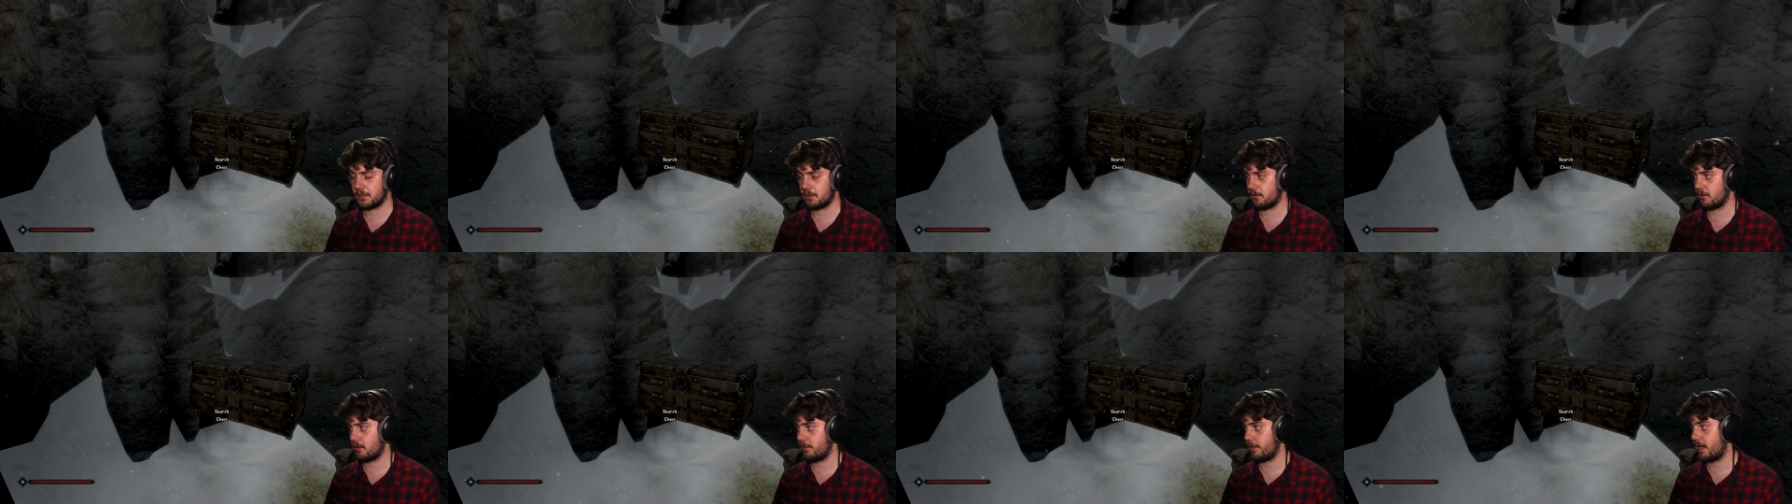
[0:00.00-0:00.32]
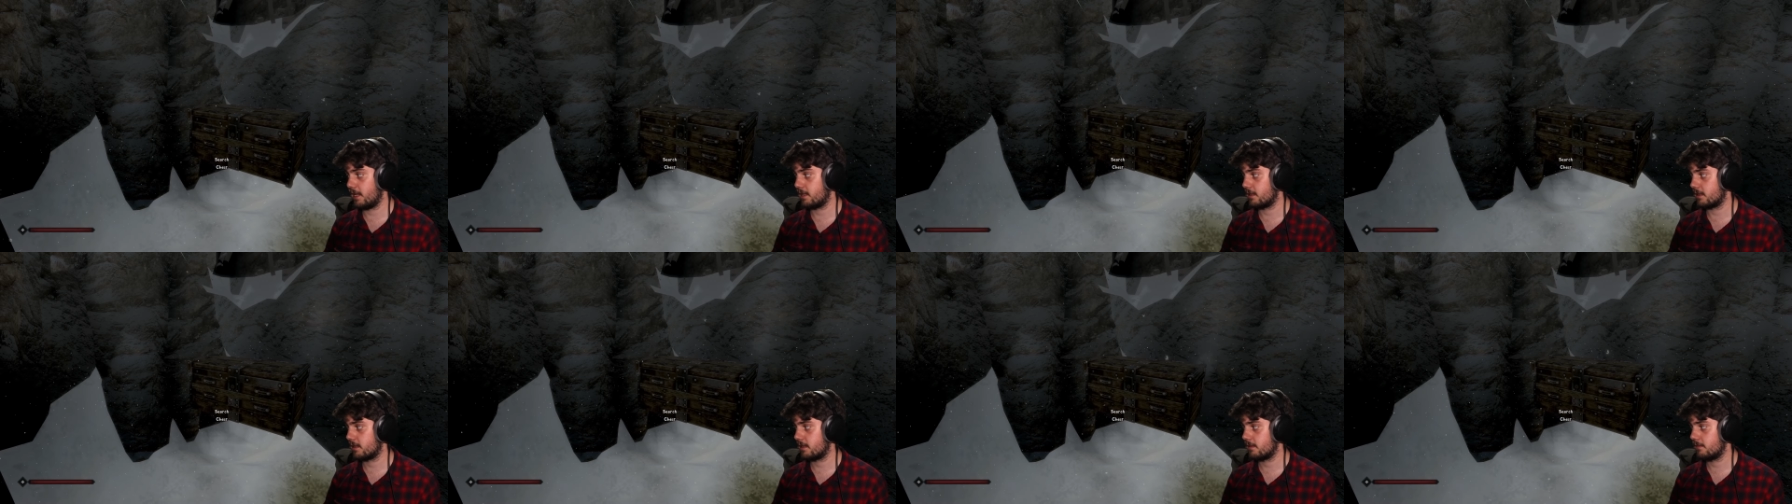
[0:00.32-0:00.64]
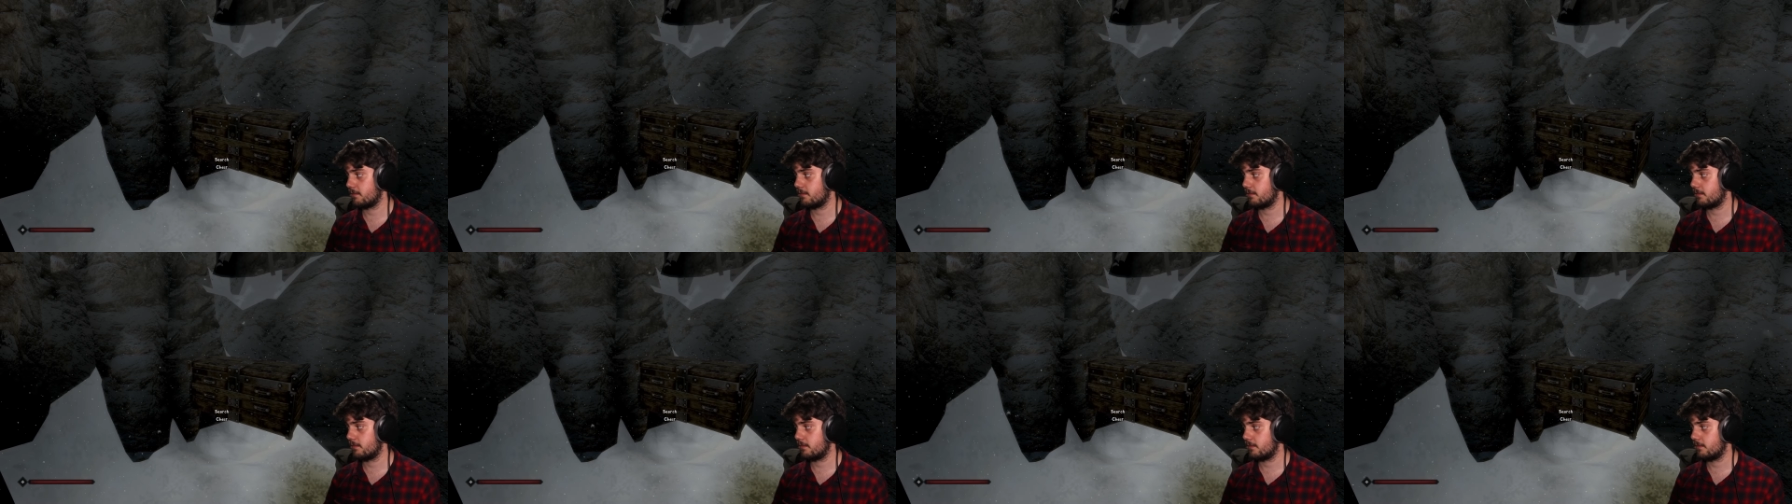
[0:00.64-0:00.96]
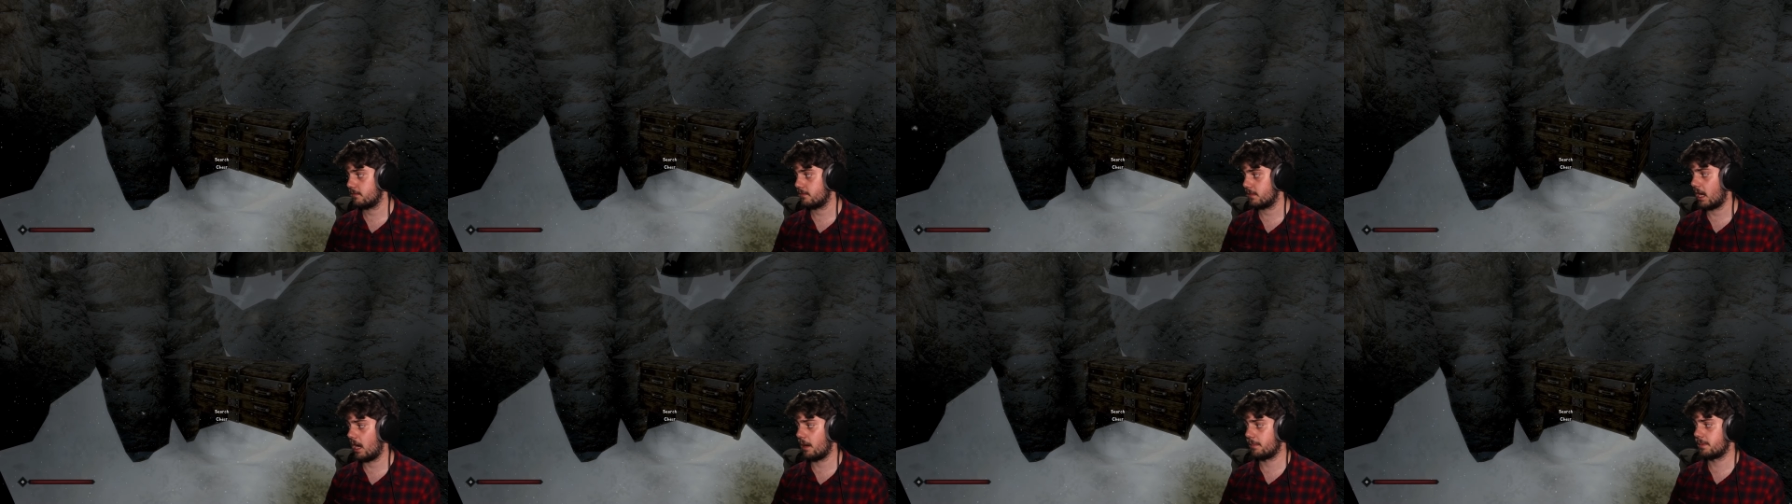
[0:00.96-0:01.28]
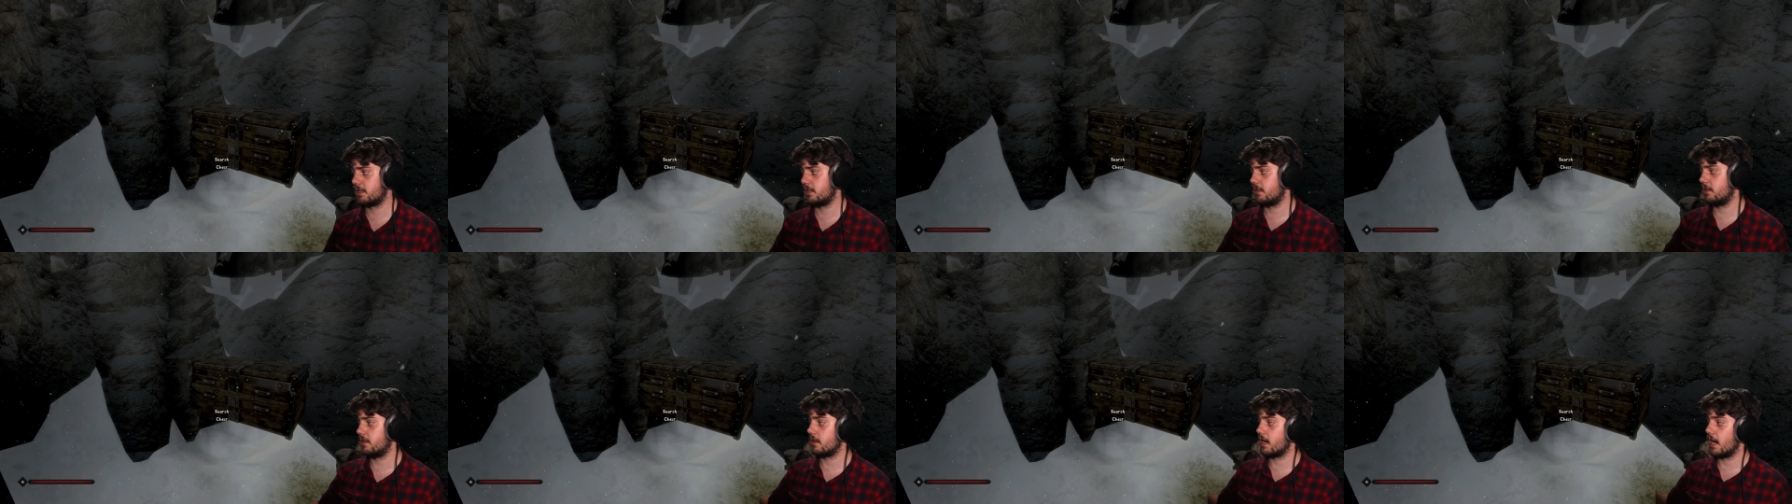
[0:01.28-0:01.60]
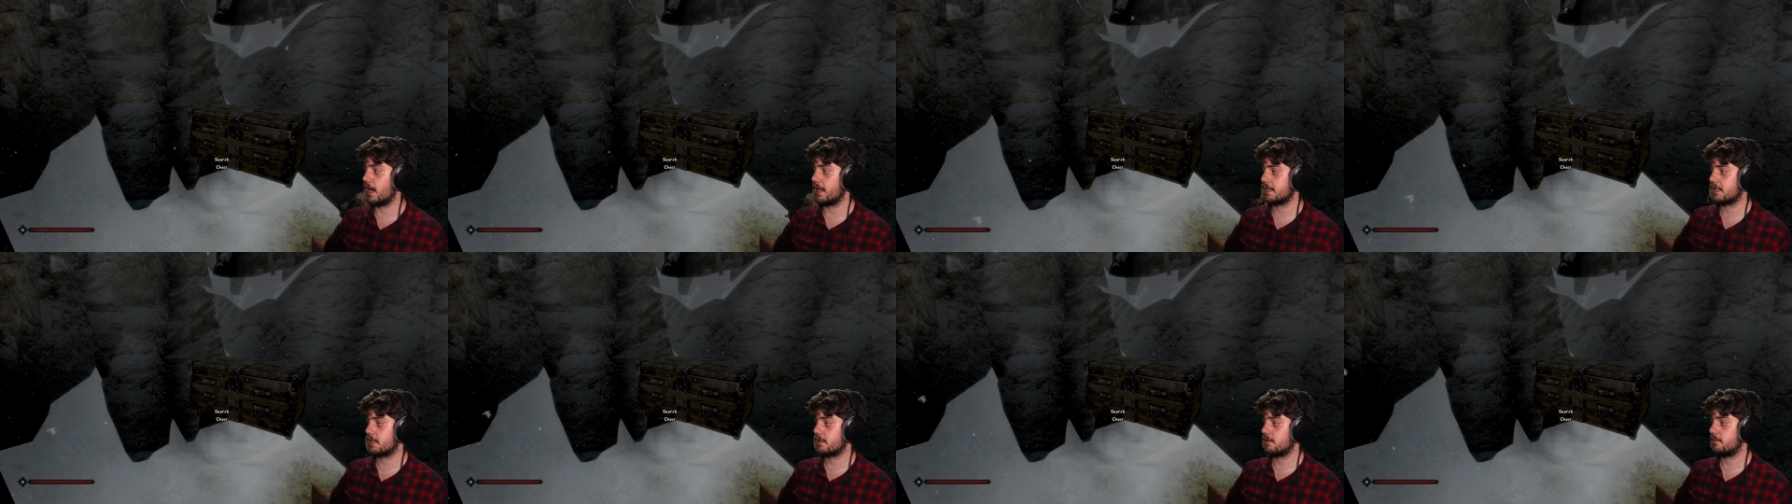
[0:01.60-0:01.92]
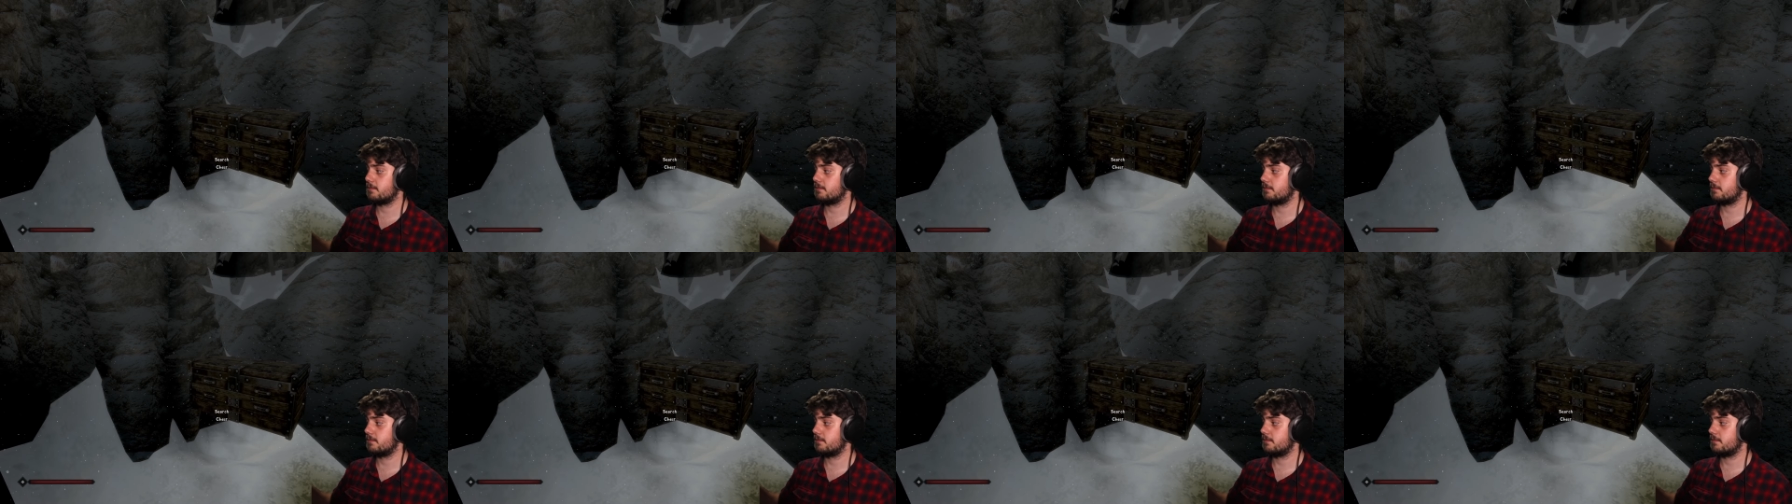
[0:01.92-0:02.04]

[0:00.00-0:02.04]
commands? Up to you guys.